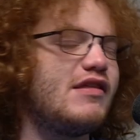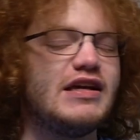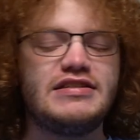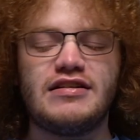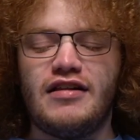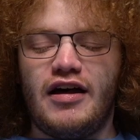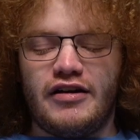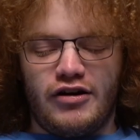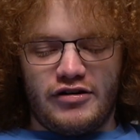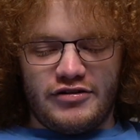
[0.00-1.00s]
It's a lot
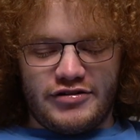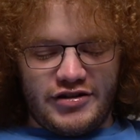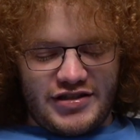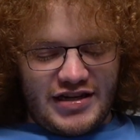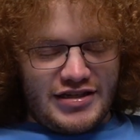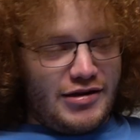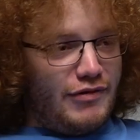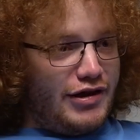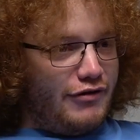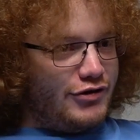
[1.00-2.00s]
harder to say
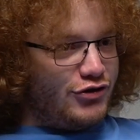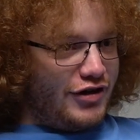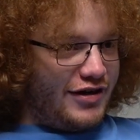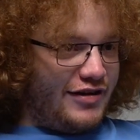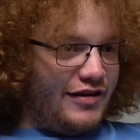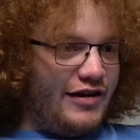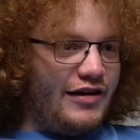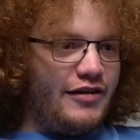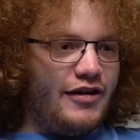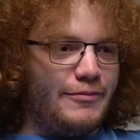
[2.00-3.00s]
something while drinking than I
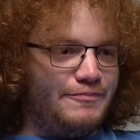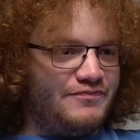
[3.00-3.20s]
thought.